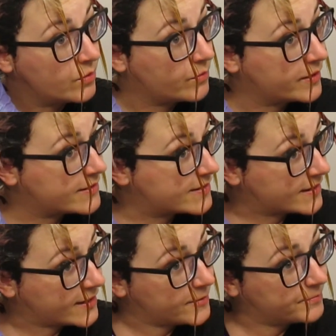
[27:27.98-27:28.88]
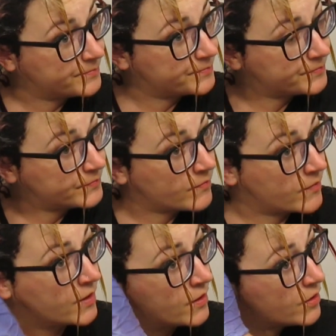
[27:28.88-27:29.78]
We'll see.
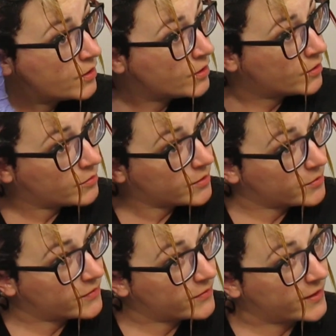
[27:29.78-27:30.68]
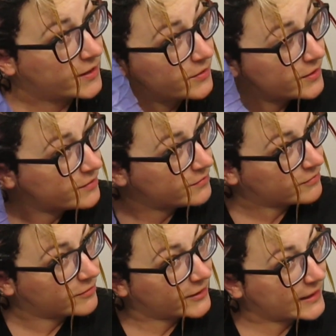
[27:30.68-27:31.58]
We'll find out. I
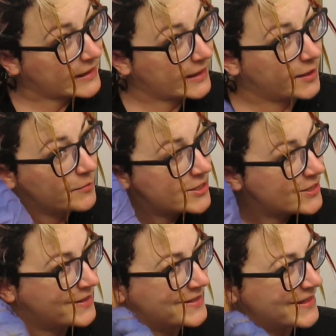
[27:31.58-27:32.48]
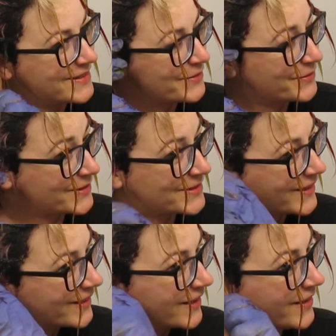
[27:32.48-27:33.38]
don't really like my chances.
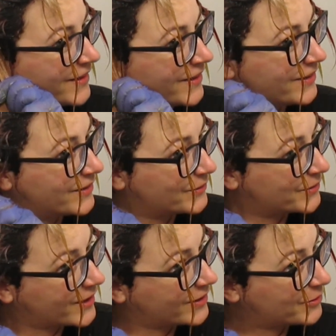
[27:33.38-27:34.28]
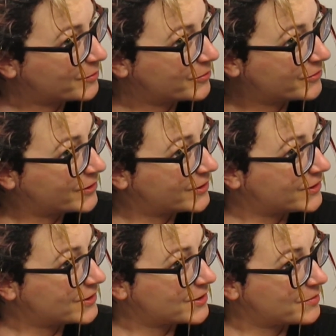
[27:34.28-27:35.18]
I'll do a color remover and
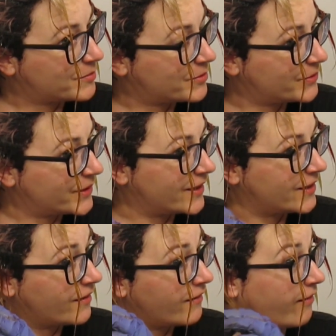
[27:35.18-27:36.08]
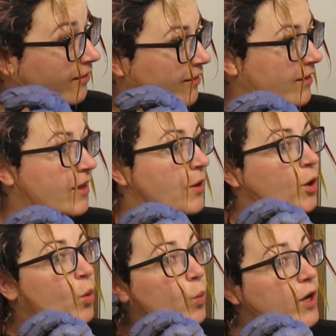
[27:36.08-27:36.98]
it'll just be blue again.
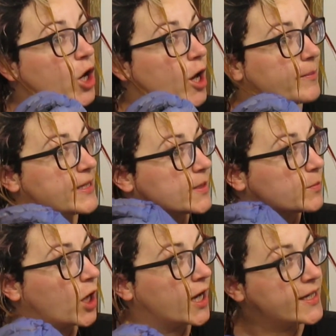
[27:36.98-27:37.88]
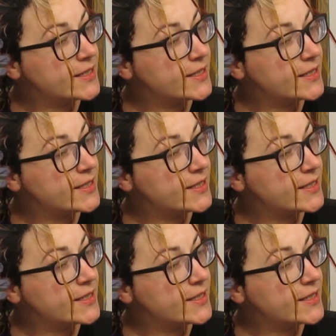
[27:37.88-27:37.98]
Would not be surprised.